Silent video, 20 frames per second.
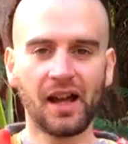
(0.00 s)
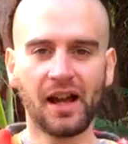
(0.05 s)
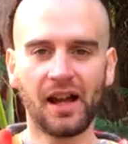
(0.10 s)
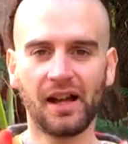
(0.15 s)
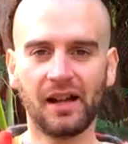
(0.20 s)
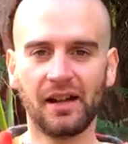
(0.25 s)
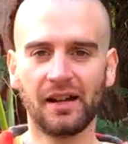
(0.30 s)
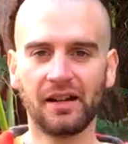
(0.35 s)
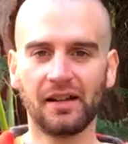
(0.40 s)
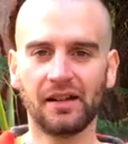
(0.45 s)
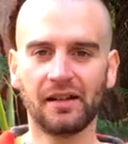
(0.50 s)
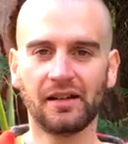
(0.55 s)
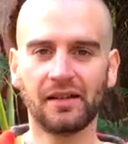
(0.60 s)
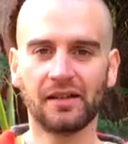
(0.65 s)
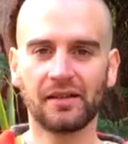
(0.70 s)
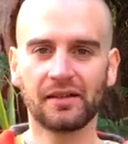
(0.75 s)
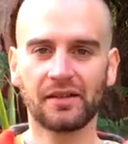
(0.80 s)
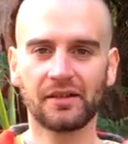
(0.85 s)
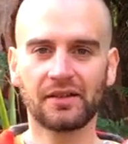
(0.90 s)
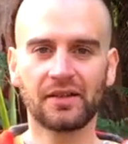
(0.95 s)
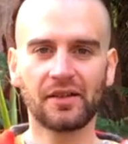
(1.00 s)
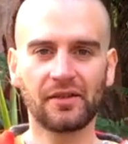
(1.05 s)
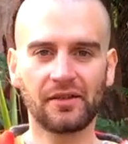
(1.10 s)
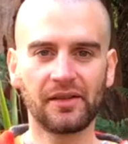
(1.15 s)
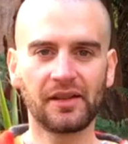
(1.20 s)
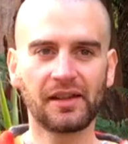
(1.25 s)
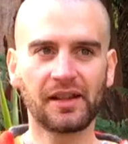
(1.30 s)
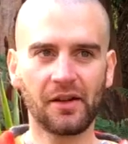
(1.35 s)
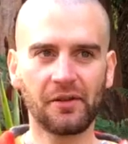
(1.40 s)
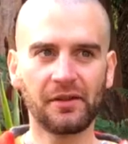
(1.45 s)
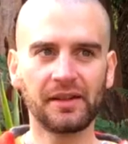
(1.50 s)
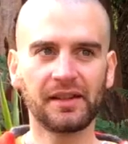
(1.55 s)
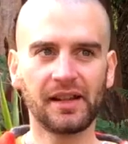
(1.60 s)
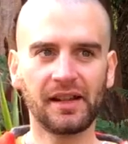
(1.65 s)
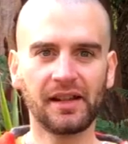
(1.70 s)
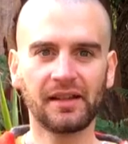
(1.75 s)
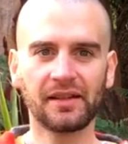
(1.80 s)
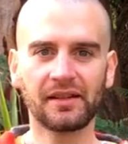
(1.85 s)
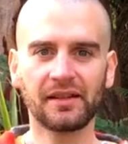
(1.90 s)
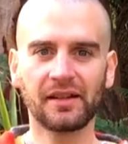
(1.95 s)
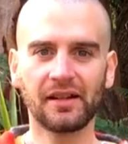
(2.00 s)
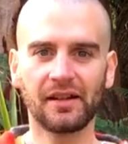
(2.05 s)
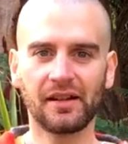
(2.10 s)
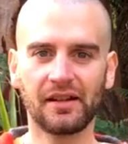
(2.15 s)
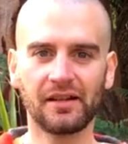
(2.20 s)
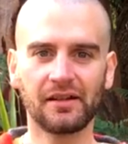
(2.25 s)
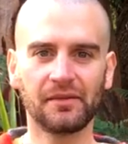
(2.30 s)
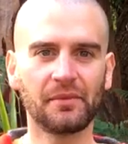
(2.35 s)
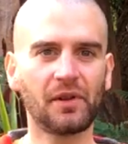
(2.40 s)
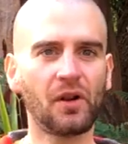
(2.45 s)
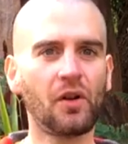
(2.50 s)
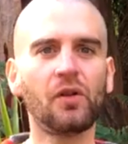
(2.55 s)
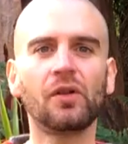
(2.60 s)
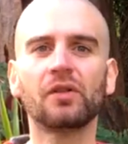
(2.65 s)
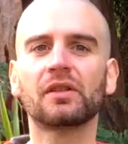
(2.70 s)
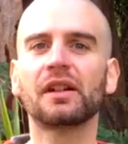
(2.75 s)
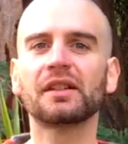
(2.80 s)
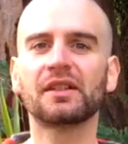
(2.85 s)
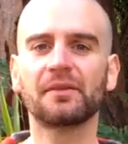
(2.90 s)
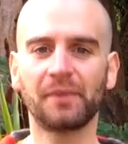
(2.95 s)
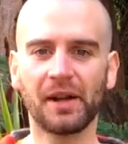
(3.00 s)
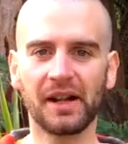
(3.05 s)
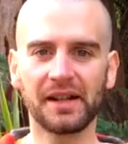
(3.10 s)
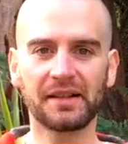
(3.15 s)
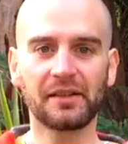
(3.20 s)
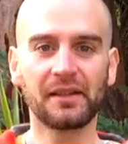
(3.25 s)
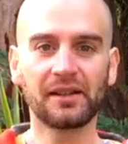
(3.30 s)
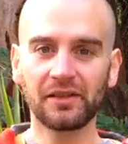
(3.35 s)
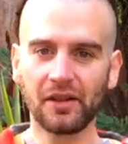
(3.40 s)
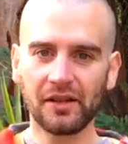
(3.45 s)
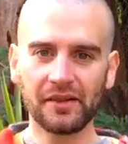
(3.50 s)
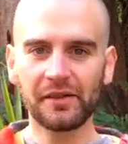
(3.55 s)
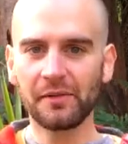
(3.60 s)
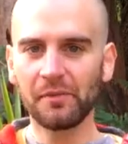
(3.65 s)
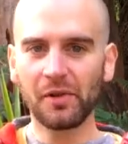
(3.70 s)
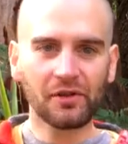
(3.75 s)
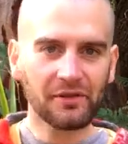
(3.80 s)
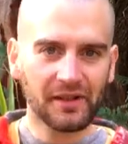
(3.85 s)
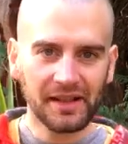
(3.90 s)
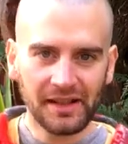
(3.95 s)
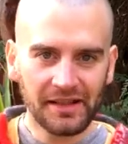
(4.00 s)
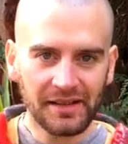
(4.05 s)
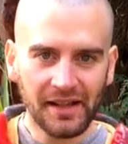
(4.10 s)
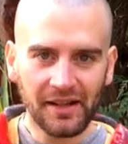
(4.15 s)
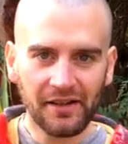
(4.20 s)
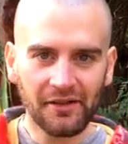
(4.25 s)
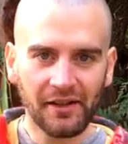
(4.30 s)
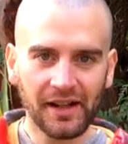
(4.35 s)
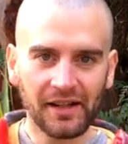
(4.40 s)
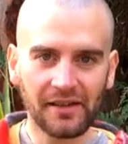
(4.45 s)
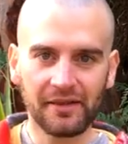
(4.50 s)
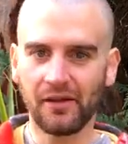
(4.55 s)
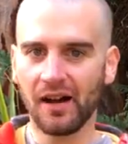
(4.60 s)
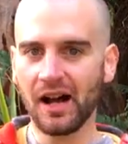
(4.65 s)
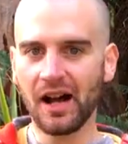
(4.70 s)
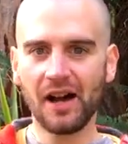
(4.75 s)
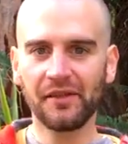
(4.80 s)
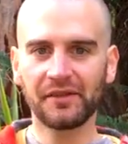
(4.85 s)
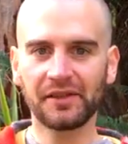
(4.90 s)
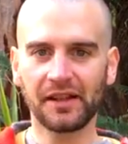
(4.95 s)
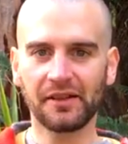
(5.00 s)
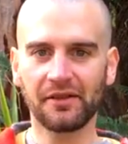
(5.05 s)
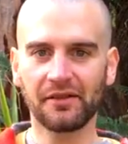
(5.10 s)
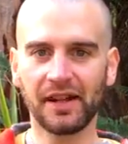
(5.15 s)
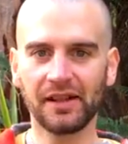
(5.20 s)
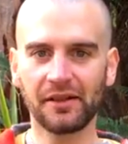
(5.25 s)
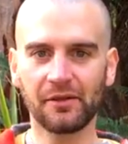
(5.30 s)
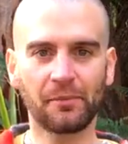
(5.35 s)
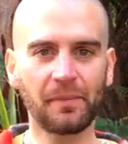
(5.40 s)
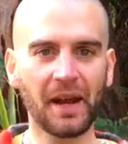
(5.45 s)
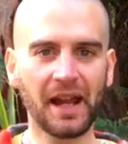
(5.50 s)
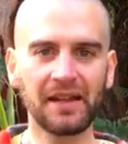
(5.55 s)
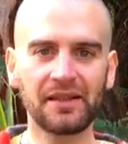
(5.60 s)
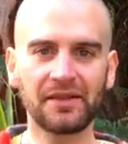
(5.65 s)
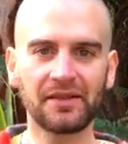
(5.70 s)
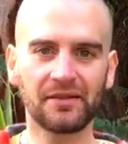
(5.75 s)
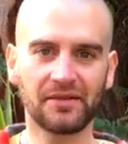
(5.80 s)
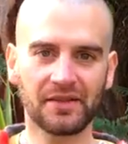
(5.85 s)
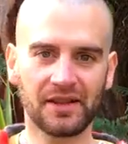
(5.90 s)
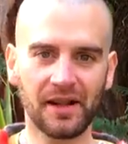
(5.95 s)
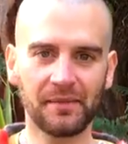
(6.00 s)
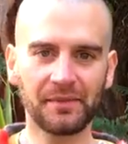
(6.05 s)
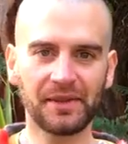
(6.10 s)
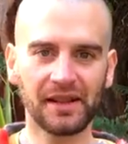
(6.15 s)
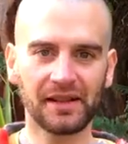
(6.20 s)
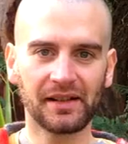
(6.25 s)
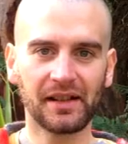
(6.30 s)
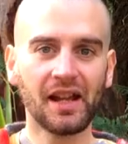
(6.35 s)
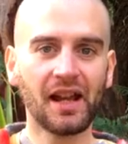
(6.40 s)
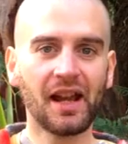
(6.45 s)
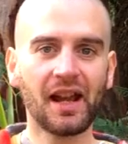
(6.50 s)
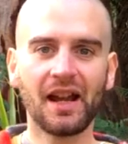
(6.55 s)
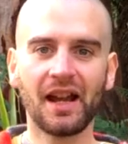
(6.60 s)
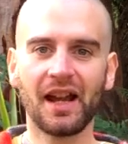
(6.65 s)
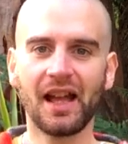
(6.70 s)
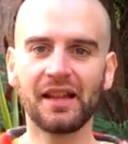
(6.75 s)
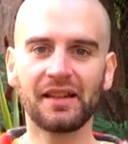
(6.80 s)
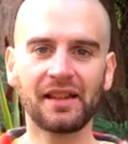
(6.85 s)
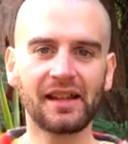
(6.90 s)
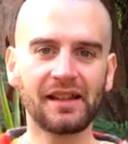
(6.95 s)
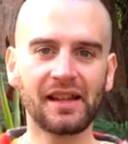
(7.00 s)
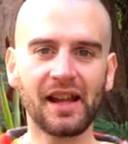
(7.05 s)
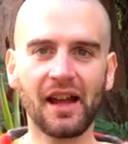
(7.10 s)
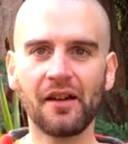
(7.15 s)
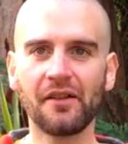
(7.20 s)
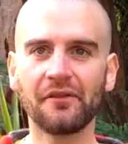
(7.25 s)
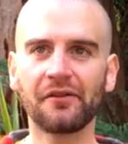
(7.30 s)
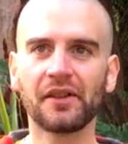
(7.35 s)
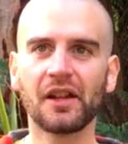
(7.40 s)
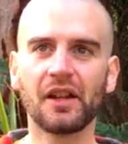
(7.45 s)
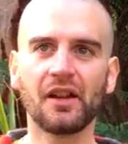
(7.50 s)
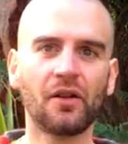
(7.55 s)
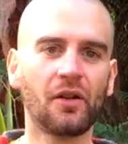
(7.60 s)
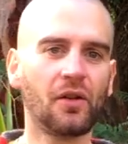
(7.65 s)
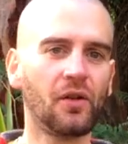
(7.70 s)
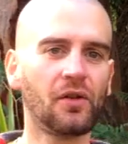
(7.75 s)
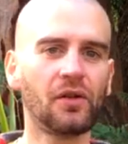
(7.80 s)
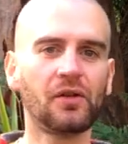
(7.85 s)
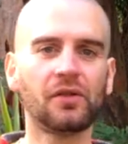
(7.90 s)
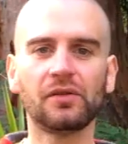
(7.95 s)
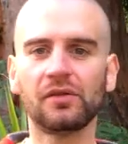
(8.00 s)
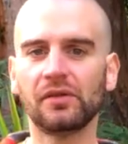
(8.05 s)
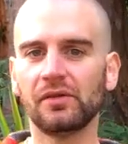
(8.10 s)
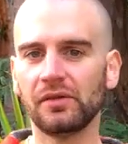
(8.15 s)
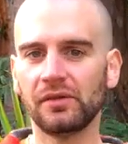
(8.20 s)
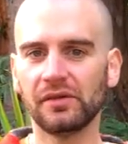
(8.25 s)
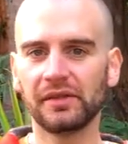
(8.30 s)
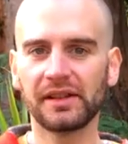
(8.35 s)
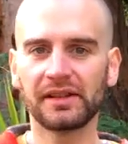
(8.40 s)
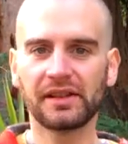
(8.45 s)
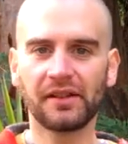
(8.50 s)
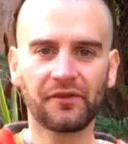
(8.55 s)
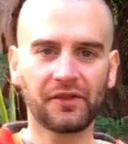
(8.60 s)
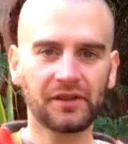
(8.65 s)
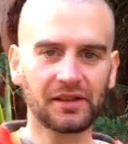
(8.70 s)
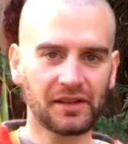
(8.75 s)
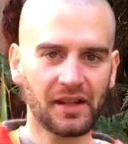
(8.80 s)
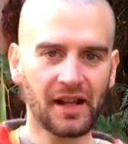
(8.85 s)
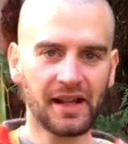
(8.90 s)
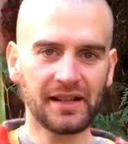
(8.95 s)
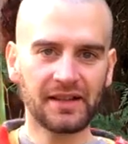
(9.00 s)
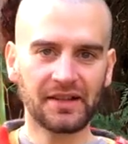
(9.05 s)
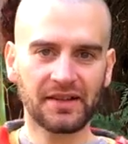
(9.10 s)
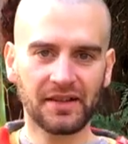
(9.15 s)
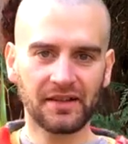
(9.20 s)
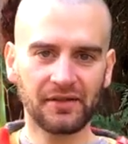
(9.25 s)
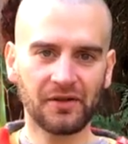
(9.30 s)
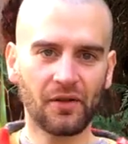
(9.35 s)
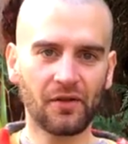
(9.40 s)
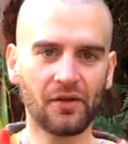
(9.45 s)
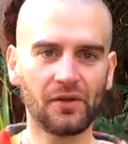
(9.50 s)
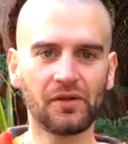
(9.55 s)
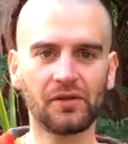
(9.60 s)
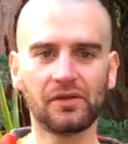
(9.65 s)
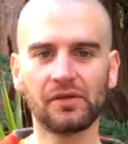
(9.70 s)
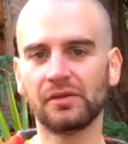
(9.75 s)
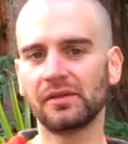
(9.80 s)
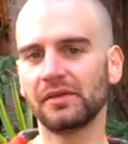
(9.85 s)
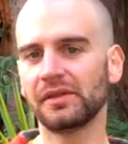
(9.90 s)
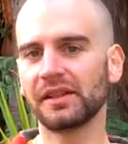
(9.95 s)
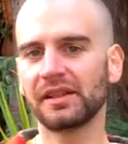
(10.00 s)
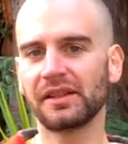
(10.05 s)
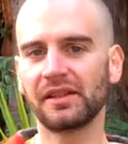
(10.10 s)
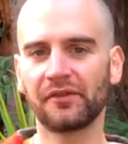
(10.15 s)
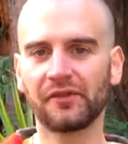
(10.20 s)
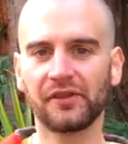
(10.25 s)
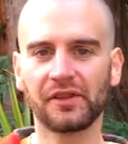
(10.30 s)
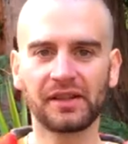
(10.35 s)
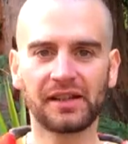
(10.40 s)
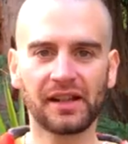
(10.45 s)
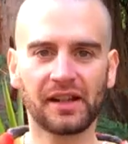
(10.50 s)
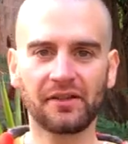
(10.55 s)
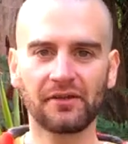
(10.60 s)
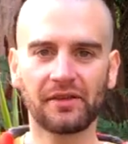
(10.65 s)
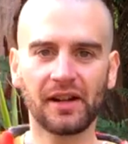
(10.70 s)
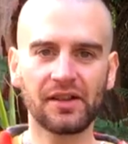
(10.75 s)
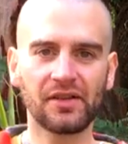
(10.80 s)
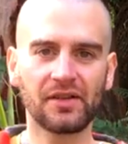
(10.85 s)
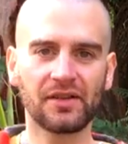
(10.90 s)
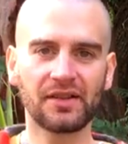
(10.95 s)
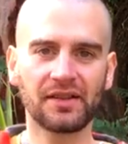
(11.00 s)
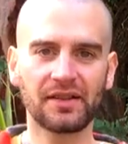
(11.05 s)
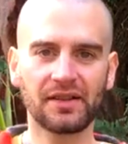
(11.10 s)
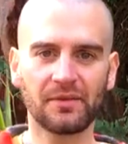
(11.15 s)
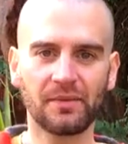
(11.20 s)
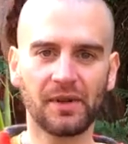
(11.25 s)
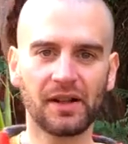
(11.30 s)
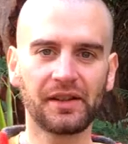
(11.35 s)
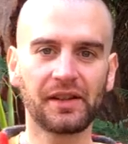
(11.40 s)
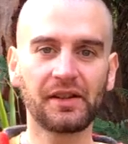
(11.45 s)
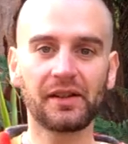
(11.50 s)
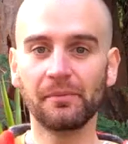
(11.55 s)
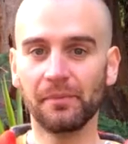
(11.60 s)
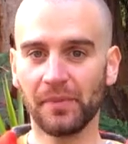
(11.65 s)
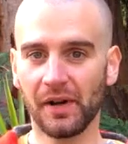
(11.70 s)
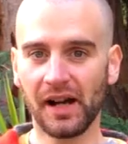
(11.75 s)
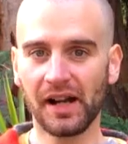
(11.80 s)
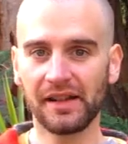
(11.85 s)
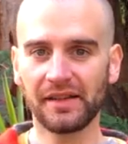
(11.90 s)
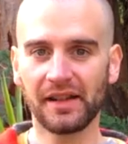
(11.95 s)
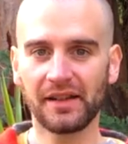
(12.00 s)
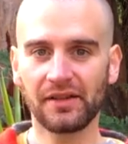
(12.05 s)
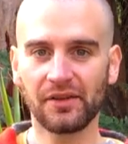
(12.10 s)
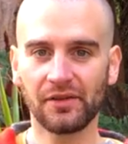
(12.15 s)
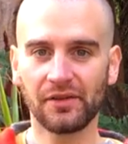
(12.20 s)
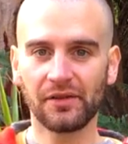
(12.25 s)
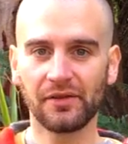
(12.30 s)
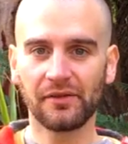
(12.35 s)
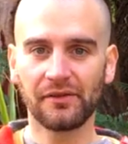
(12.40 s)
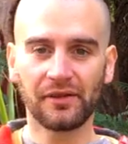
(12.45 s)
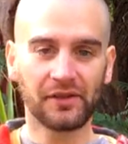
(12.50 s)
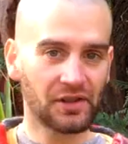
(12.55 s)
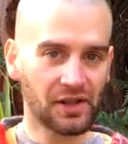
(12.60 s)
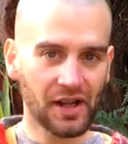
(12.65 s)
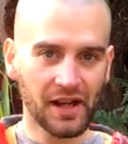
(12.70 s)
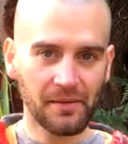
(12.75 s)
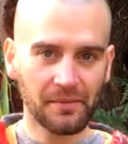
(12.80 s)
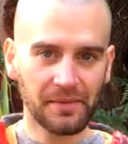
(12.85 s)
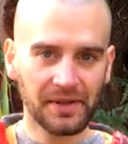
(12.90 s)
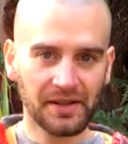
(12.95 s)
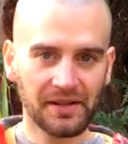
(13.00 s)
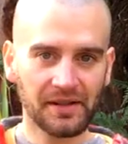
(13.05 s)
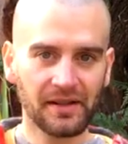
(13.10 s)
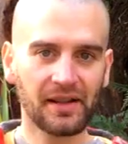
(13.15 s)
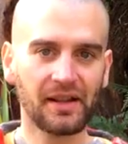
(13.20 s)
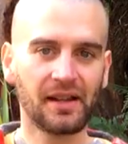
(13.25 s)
So you go in there, all kinds of bikes, a lot of them already decorated or half decorated or painted or something, and they have all the different lights and all the different decorations as well that you can buy there too for cheaps.